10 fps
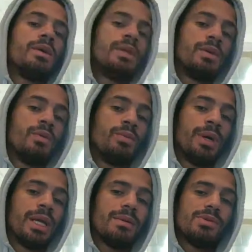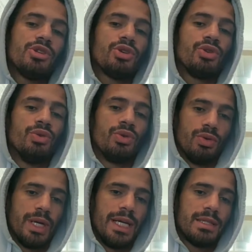when it comes to
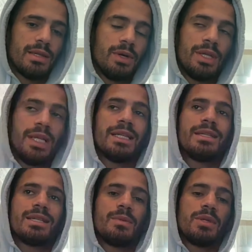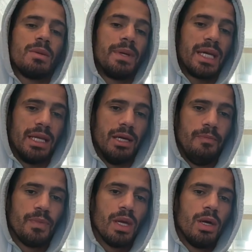Google, right? Let's say someone's a beginner.
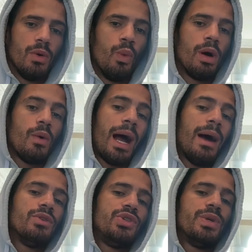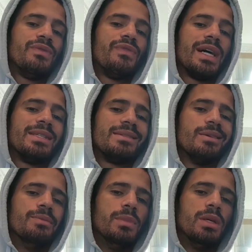How would you advise
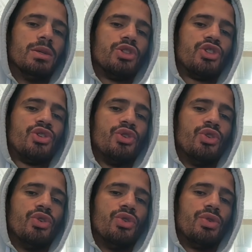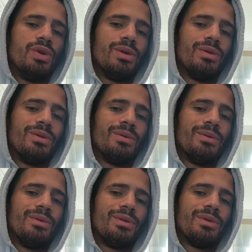them to
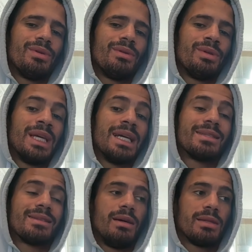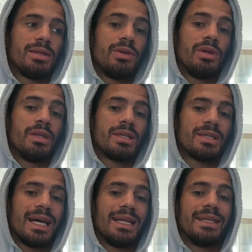get started on
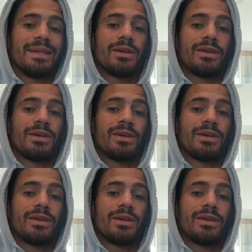understanding